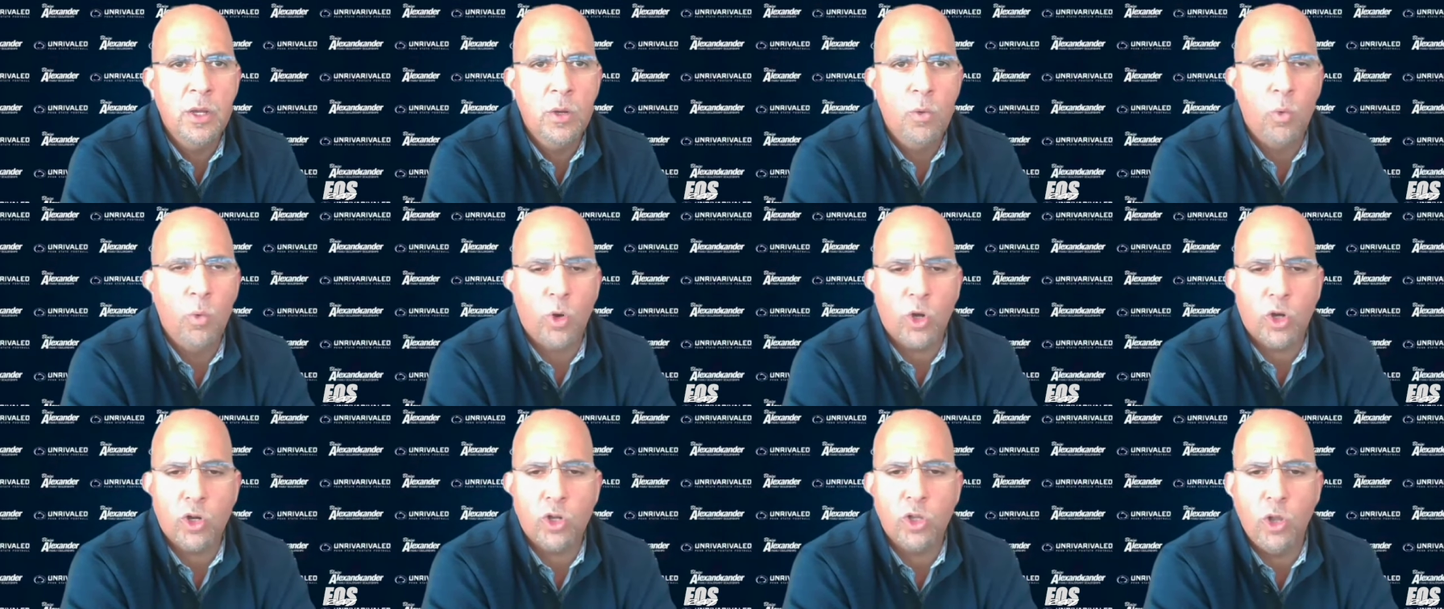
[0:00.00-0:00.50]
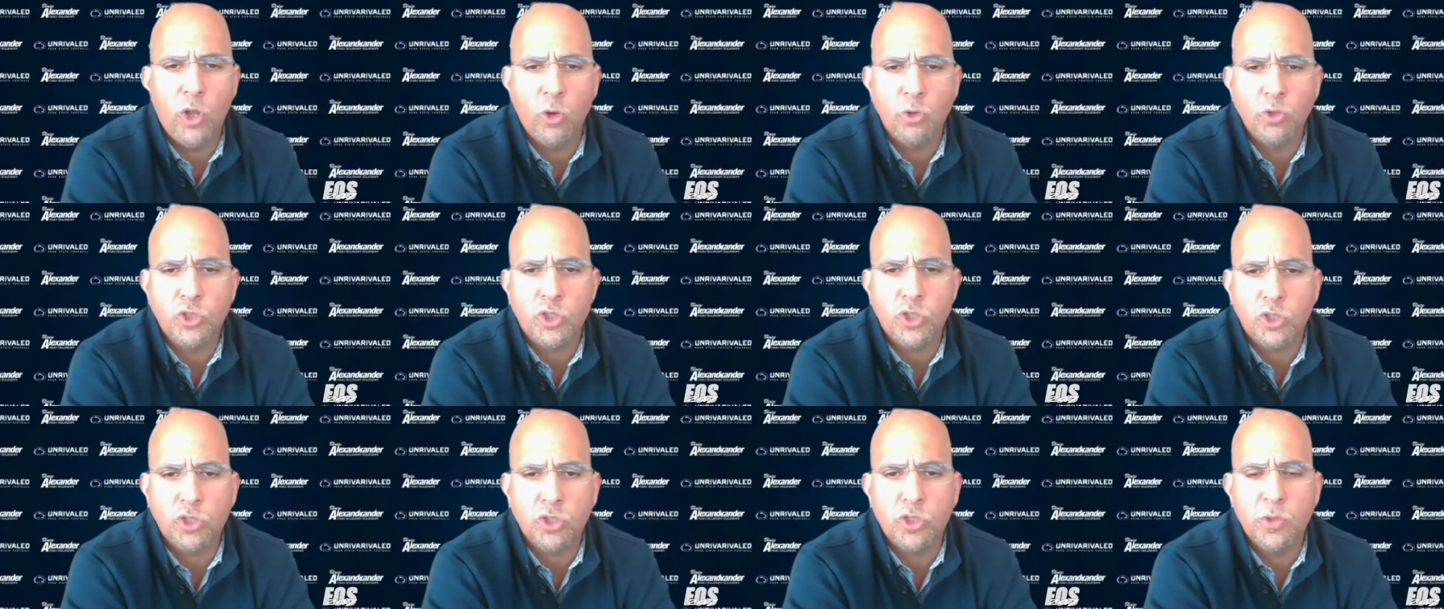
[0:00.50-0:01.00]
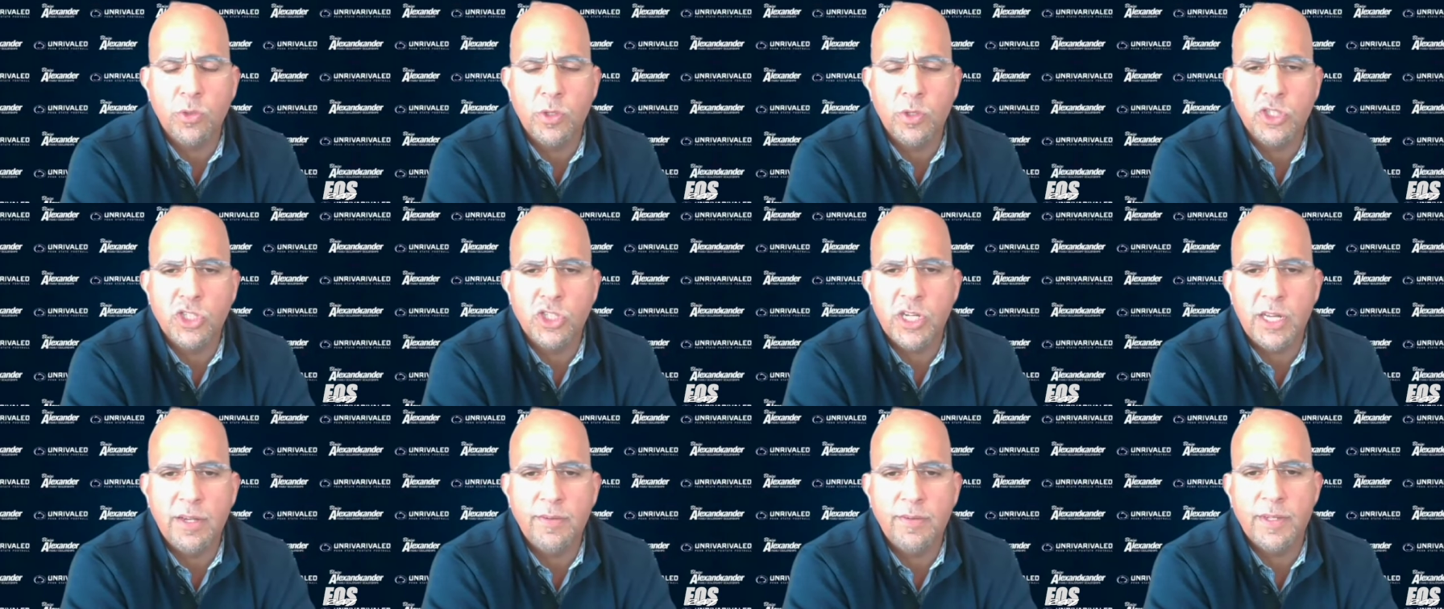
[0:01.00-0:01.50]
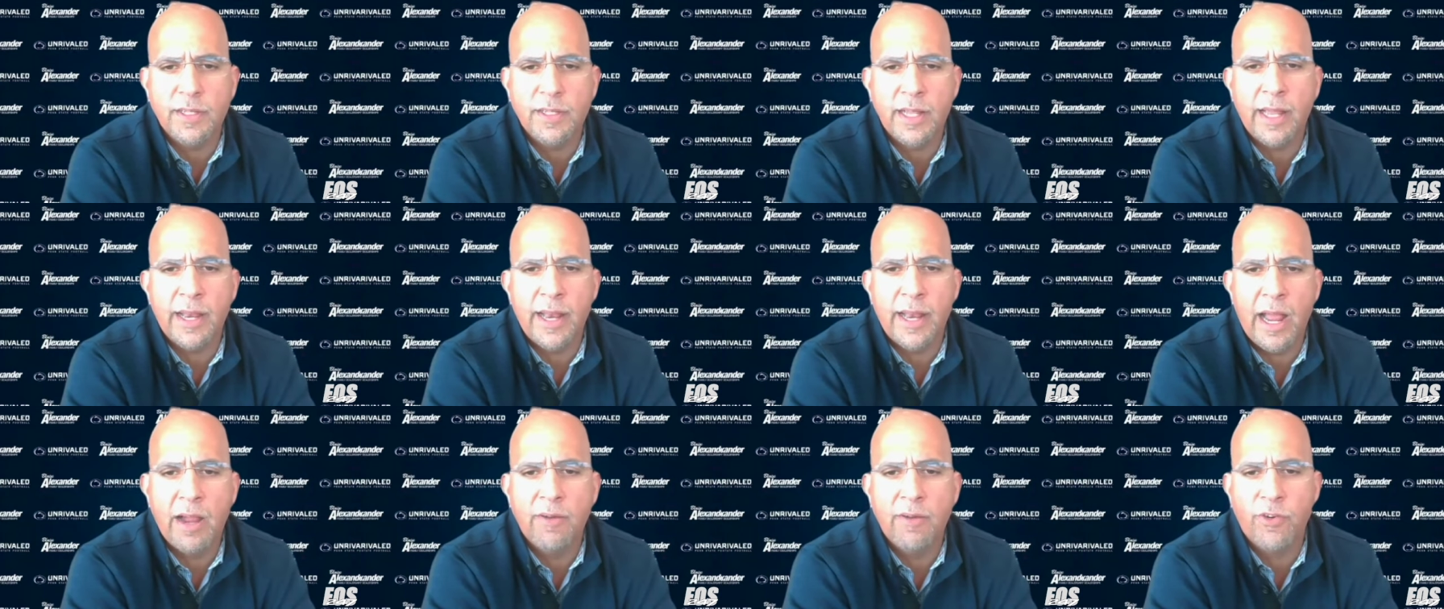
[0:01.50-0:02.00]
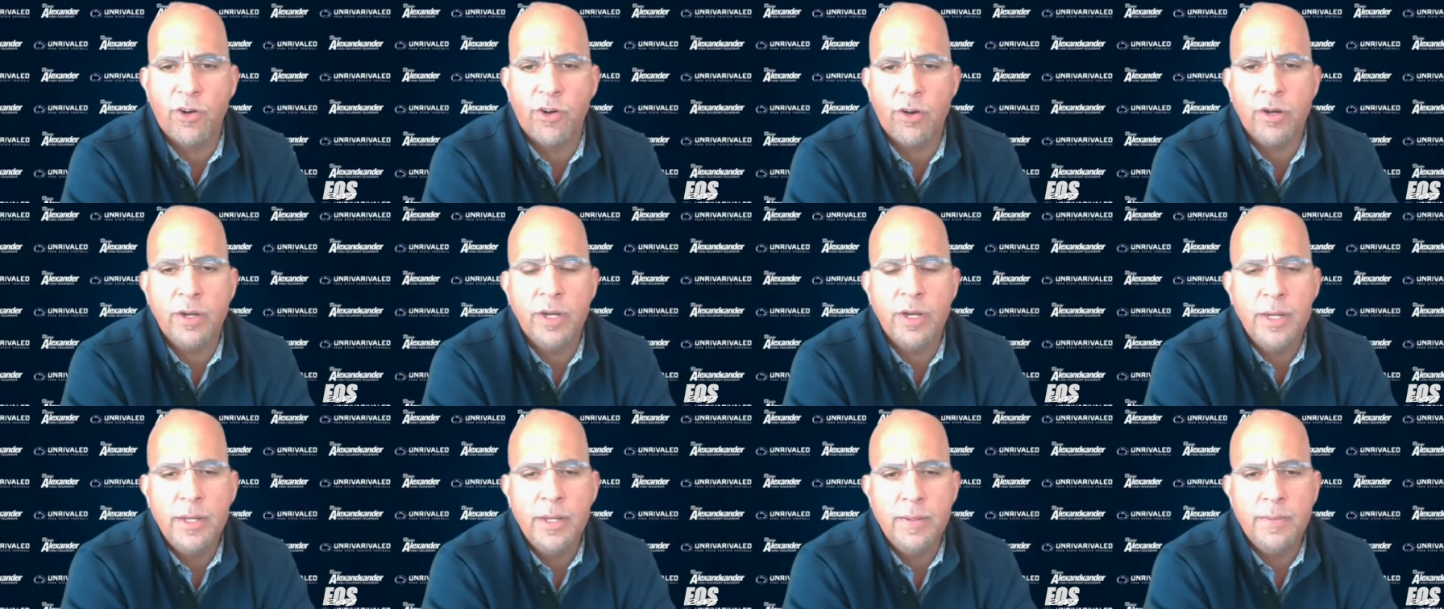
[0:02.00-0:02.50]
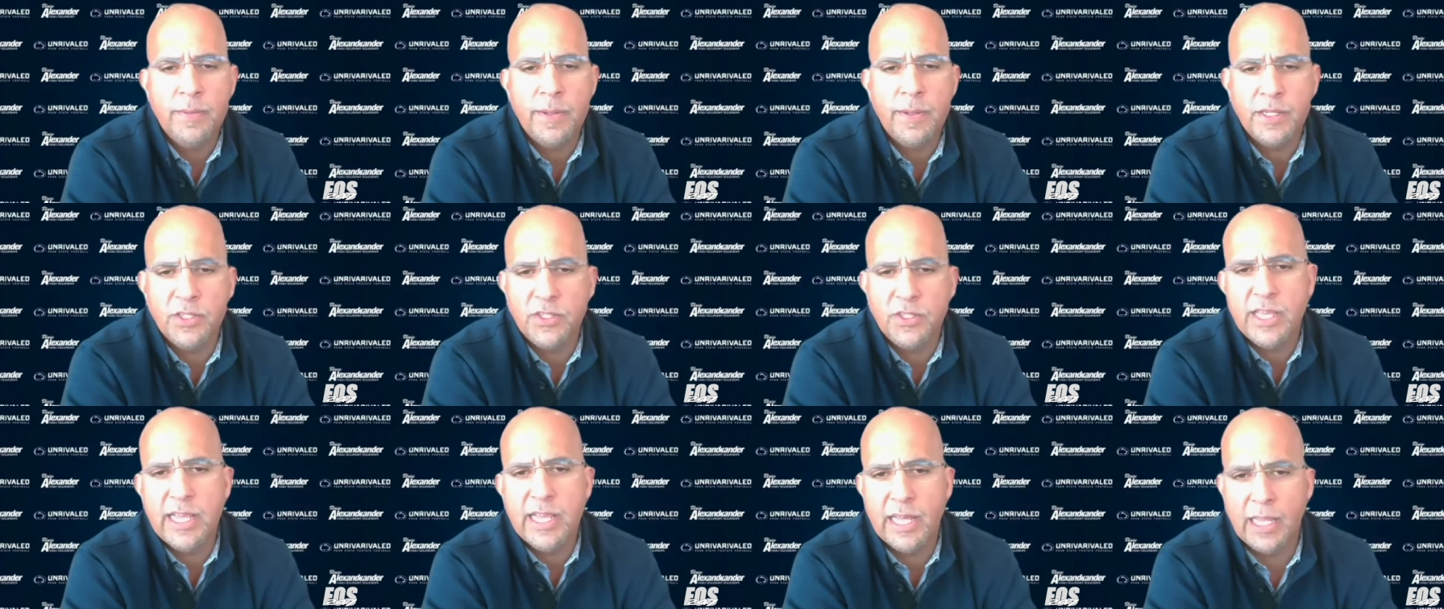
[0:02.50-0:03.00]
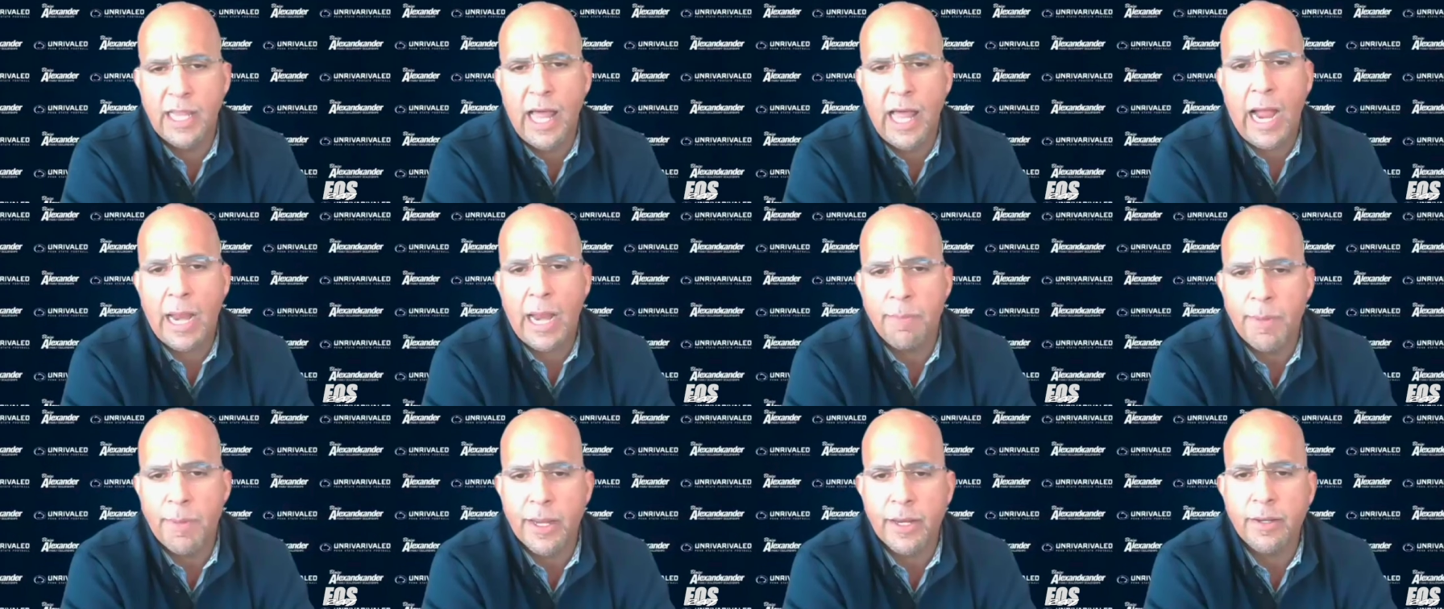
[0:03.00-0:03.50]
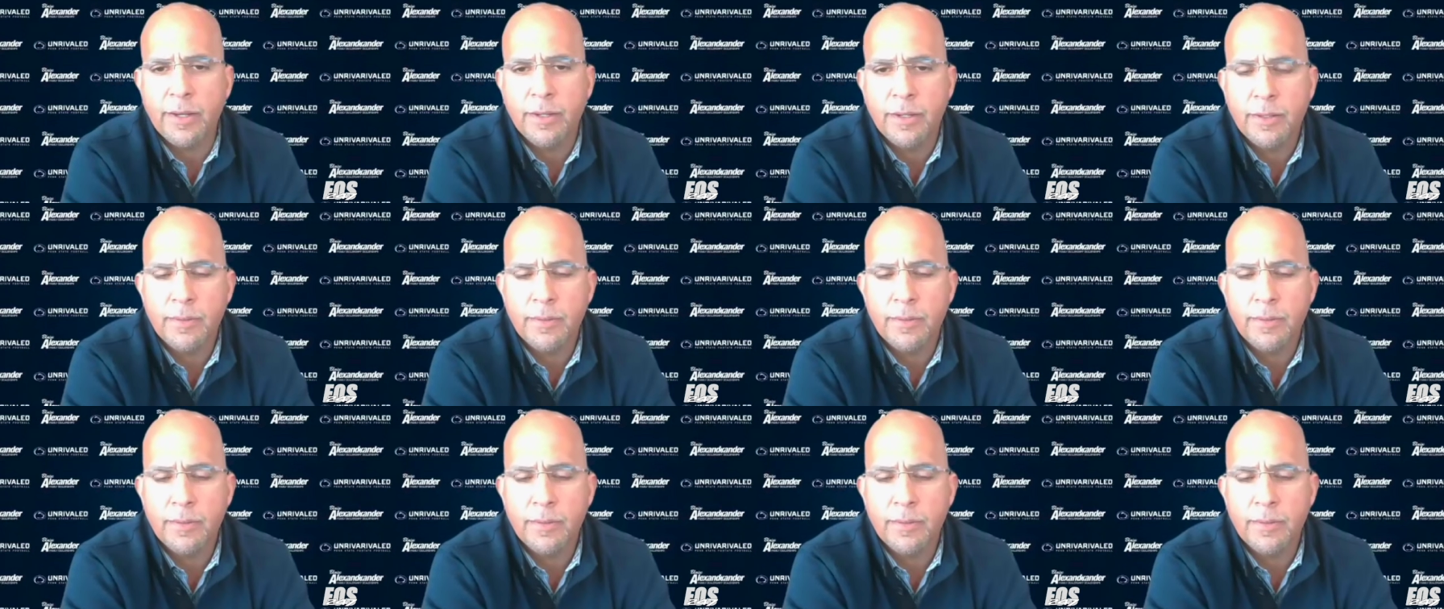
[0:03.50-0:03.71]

we're closer to achieving than ever is the alignment.